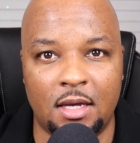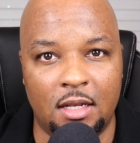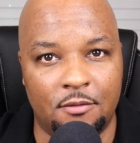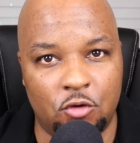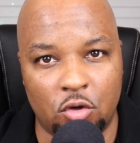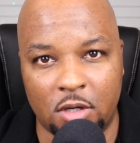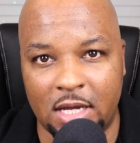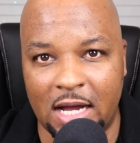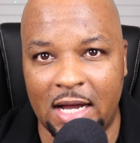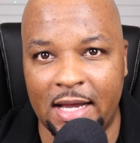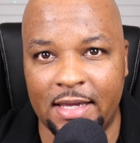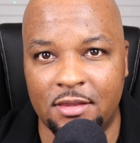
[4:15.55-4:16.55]
And if you're a
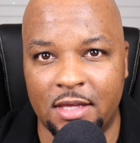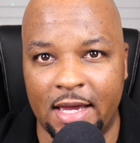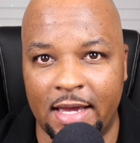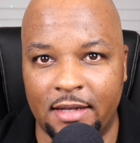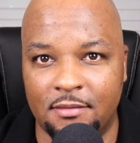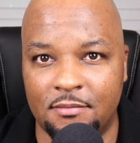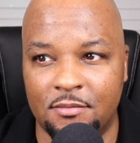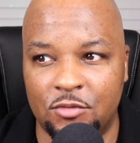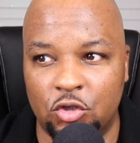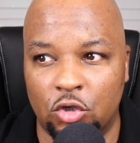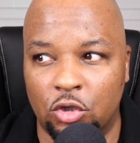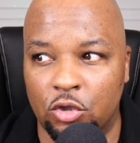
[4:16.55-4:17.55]
guy that
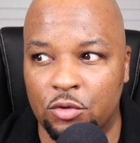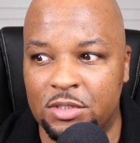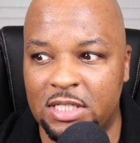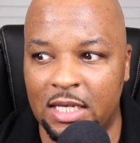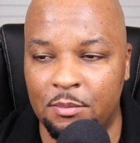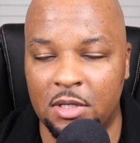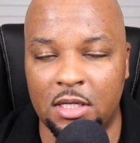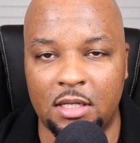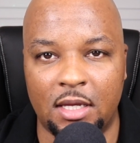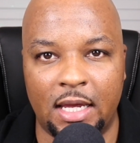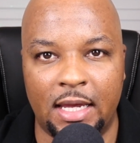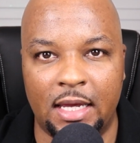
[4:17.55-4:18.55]
you're a little
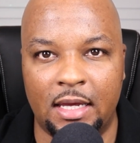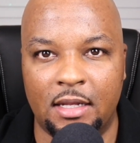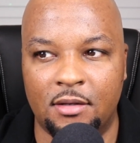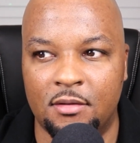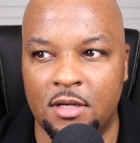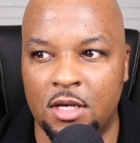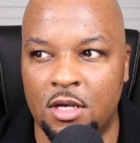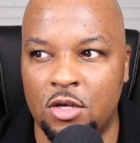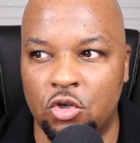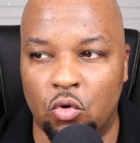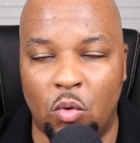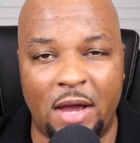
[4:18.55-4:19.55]
timid and
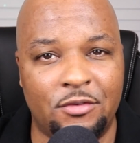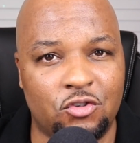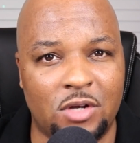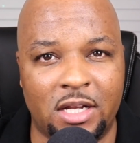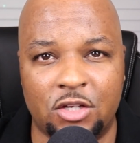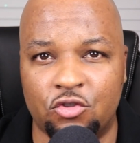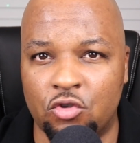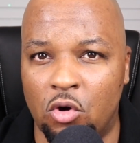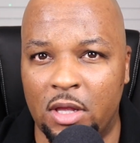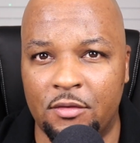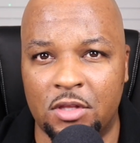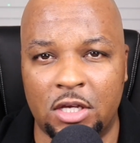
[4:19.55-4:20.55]
your wife is trying to
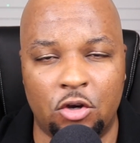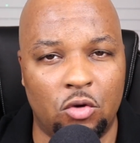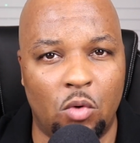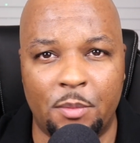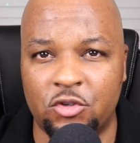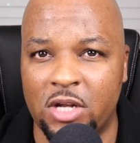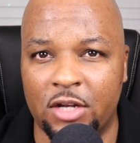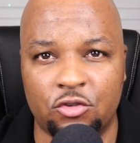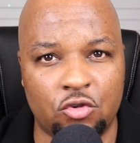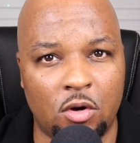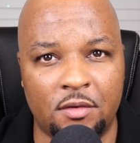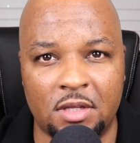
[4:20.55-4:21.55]
control everything or your woman's trying to
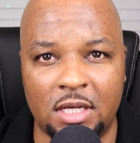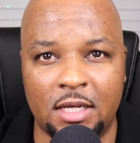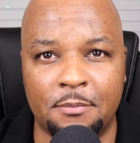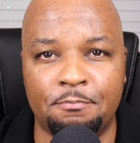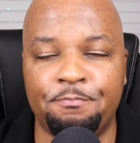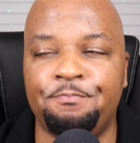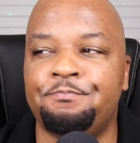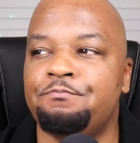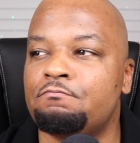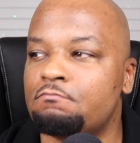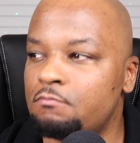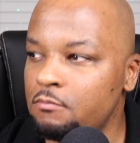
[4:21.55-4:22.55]
control everything,
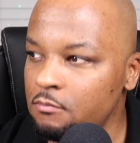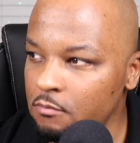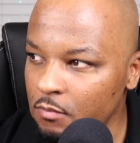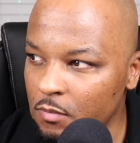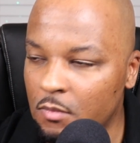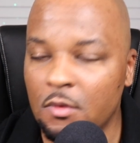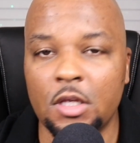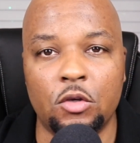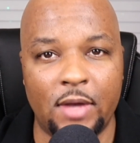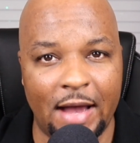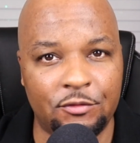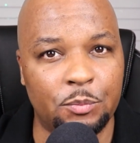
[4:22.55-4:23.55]

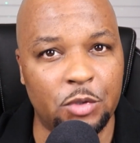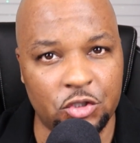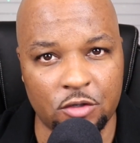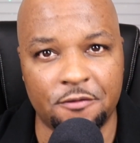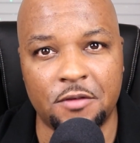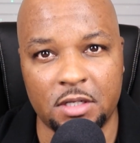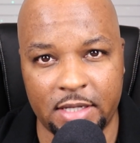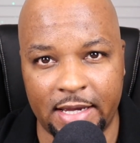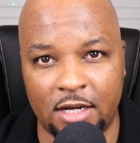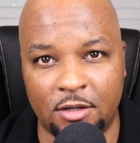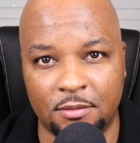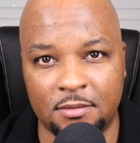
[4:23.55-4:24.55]
you have to put your foot
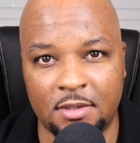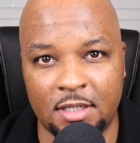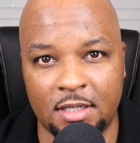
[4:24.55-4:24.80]
down